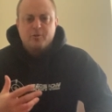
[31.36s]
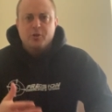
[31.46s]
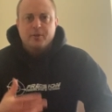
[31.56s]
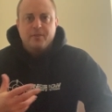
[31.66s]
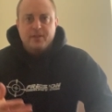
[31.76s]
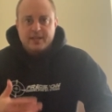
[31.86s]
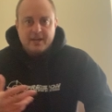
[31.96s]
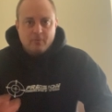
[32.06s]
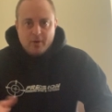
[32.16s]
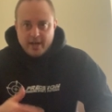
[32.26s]
good
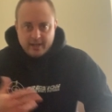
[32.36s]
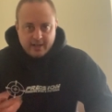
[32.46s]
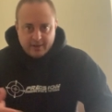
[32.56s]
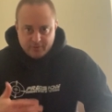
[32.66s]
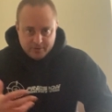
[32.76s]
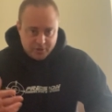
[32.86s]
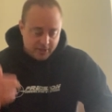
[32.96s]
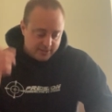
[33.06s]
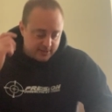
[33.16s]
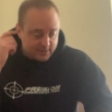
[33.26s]
thinking way and how to
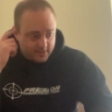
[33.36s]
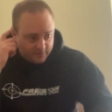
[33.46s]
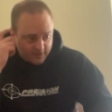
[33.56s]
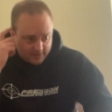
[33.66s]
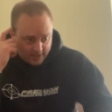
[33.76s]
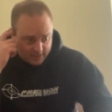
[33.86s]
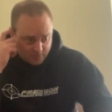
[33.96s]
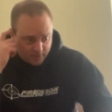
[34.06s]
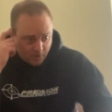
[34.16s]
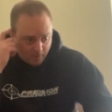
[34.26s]
adjust and stuff as
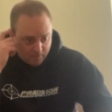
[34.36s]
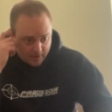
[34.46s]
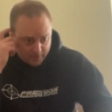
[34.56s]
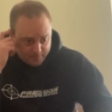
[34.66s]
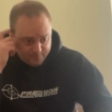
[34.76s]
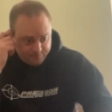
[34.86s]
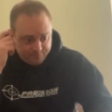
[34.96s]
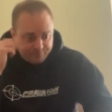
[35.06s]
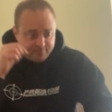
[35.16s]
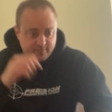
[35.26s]
we go about.
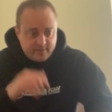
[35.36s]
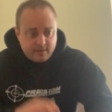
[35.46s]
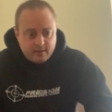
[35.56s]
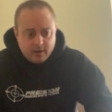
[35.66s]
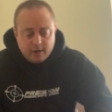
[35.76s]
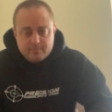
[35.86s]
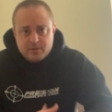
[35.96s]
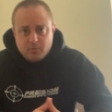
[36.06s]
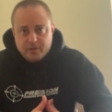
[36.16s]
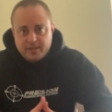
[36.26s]

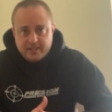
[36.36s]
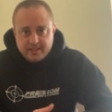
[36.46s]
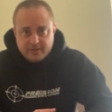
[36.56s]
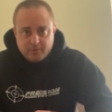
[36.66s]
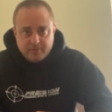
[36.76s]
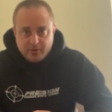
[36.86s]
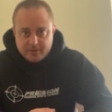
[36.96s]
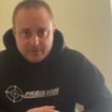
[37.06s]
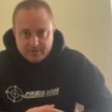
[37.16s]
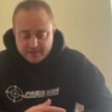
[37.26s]
So one thing, like, we've
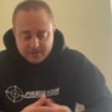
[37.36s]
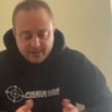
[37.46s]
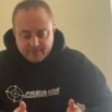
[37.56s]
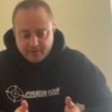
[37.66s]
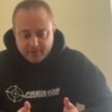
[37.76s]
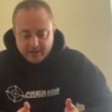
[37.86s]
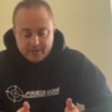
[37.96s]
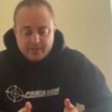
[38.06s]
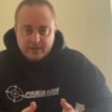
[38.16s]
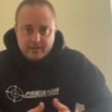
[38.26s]
always used a ton of
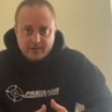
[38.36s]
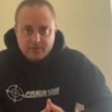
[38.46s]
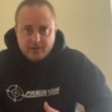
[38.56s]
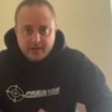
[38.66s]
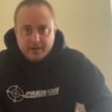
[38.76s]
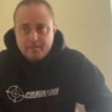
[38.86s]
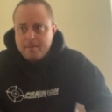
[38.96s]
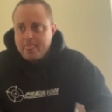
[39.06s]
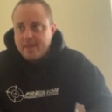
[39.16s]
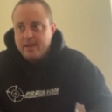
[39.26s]
variation in our training,
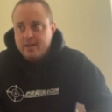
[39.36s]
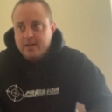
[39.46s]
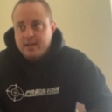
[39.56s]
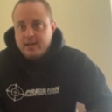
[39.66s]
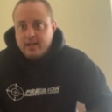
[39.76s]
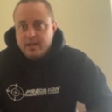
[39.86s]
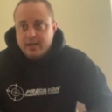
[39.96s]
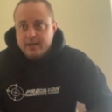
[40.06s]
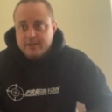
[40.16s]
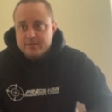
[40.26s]

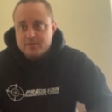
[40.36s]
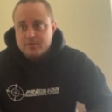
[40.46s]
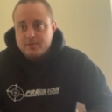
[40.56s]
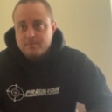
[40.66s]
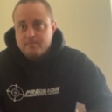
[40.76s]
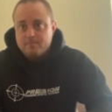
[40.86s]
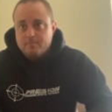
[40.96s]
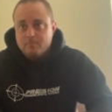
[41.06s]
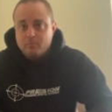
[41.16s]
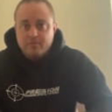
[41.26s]
and
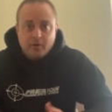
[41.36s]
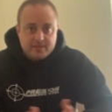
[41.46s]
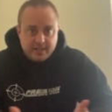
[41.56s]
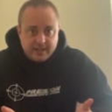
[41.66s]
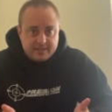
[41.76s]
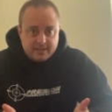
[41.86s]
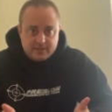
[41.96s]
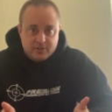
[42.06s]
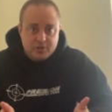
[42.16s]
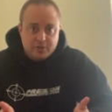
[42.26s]
we've always had
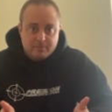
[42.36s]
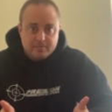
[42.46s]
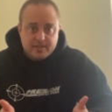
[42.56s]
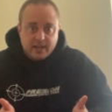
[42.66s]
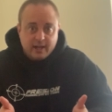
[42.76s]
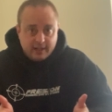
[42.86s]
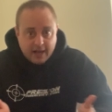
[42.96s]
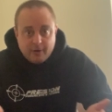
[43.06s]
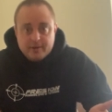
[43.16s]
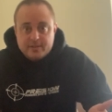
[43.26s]
access to gyms that
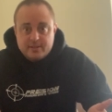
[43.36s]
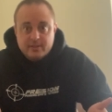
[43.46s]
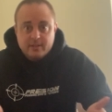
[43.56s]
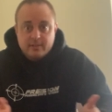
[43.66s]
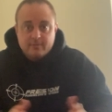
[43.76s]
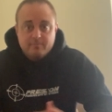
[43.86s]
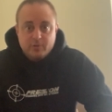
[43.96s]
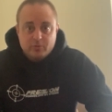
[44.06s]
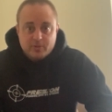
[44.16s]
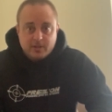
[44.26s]
allow us to
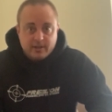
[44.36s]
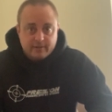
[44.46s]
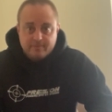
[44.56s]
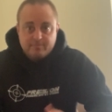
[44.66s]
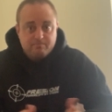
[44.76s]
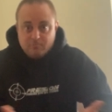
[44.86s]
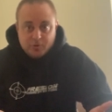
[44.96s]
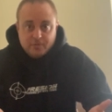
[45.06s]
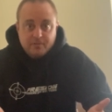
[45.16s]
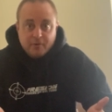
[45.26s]
use a lot of
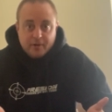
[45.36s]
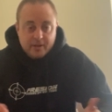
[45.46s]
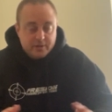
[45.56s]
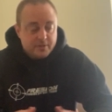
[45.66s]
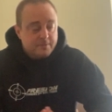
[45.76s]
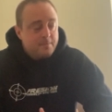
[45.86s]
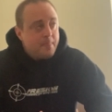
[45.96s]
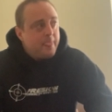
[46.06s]
good variation.